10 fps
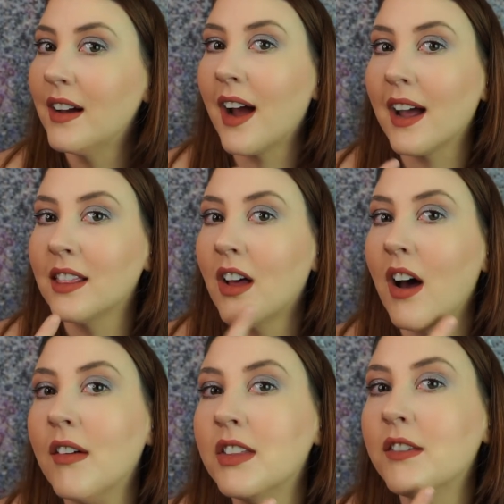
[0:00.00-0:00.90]
I
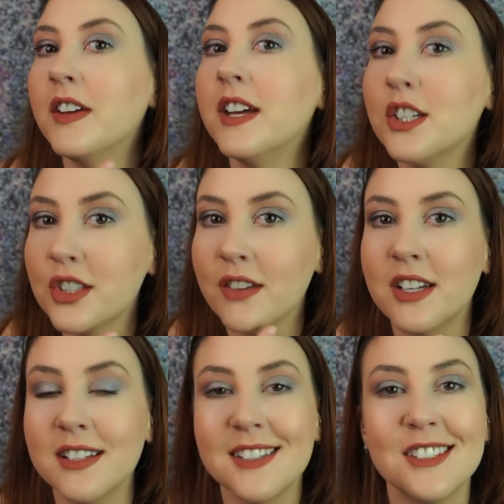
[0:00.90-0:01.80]
love the finish of
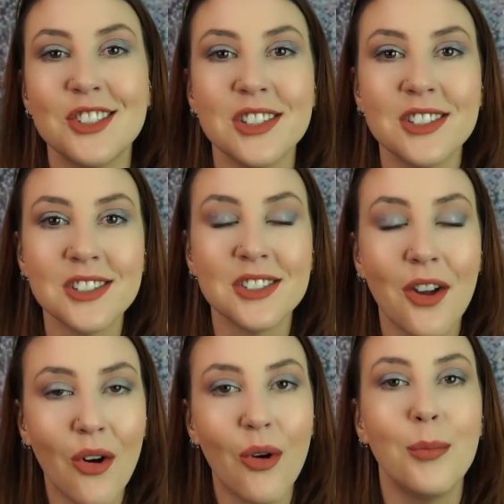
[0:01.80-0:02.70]
this. It's just
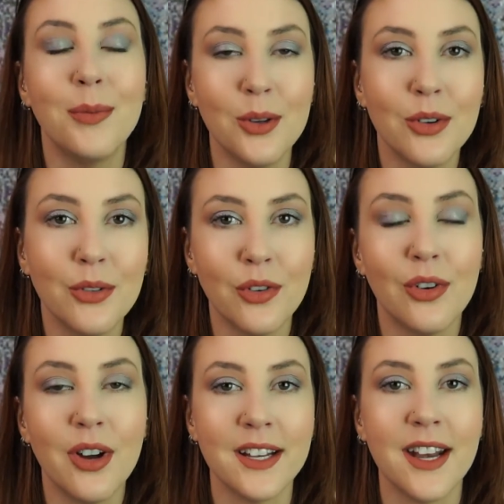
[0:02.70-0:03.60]
so
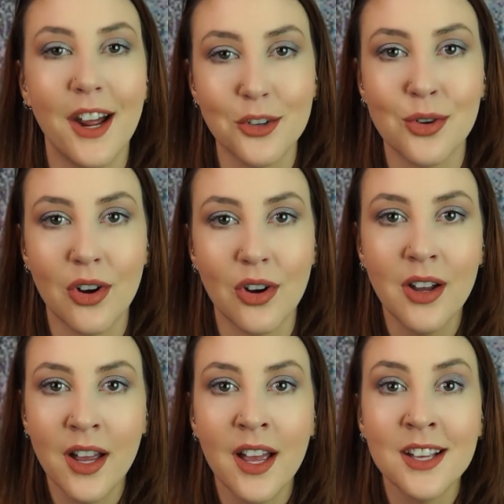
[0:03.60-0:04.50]
beautiful and natural.
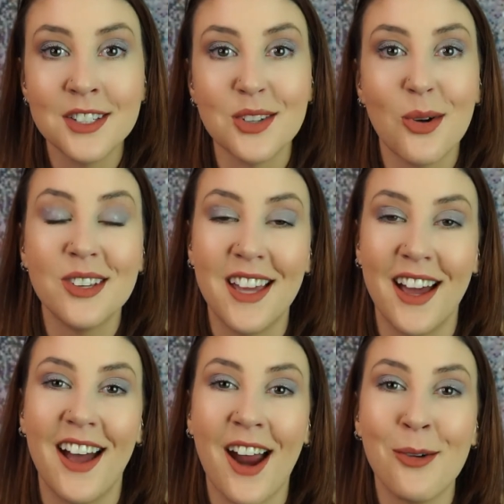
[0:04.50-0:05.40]
So
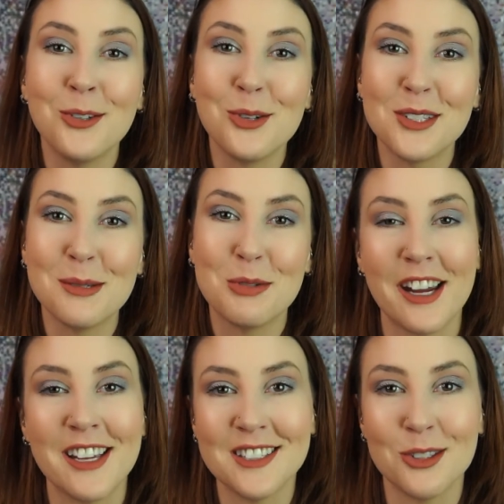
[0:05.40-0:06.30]
yeah, I will do some
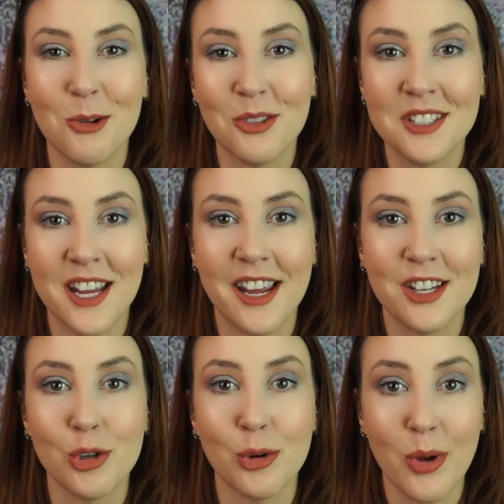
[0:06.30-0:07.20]
check-ins throughout the day
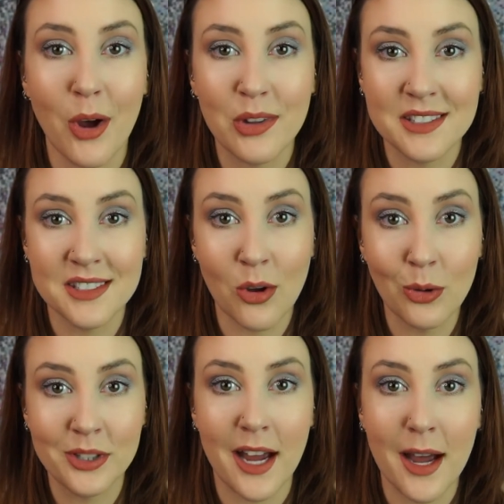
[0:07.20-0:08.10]
and show you how this is
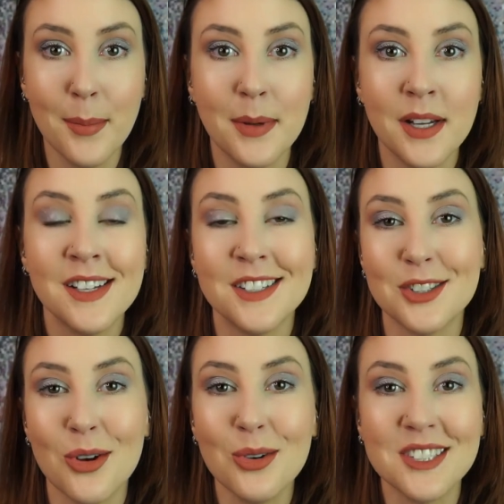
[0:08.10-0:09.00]
holding up.
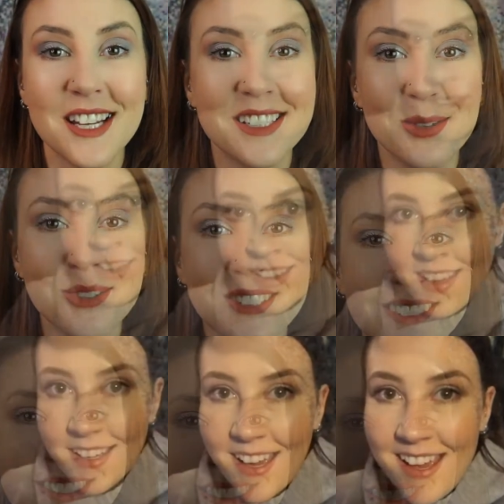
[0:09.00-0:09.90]
So stay tuned.
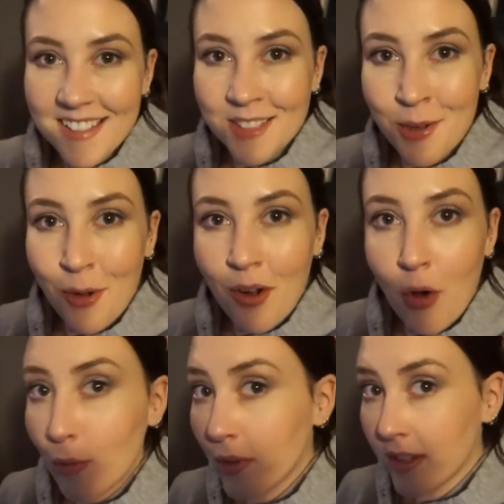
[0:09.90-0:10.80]
Hey guys, so
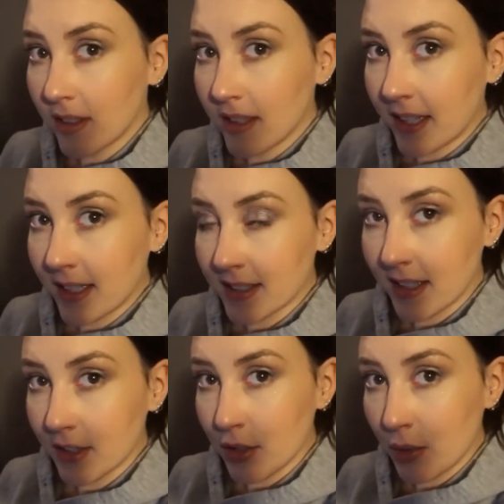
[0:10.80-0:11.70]
hopefully the lighting's
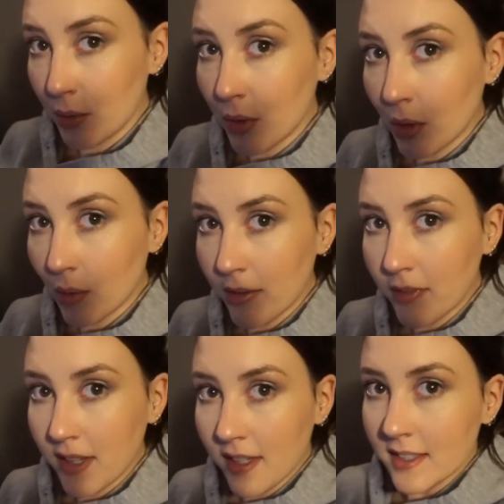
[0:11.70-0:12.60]
not too
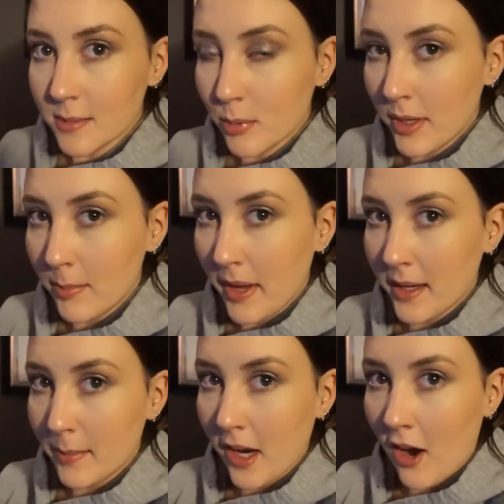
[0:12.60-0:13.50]
horrific. It's pretty bad
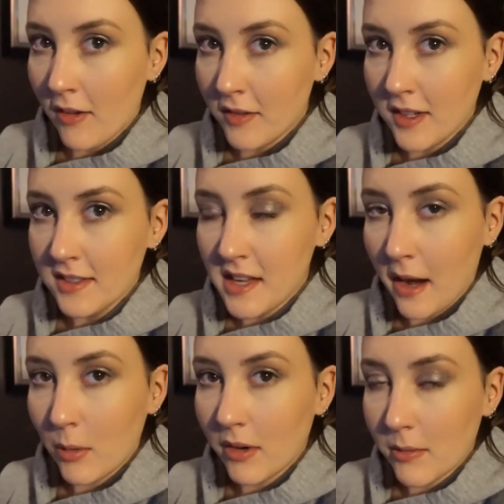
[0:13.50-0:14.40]
in my office. I
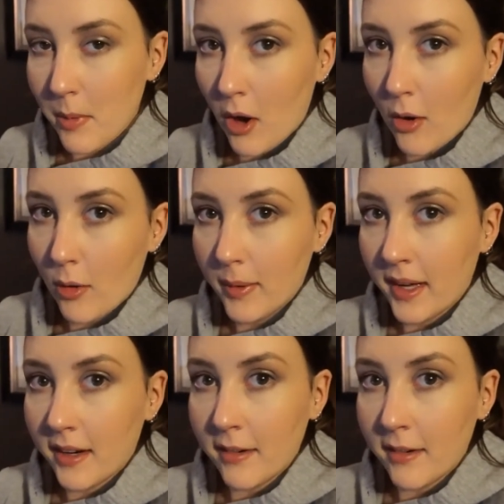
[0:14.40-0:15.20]
work from home and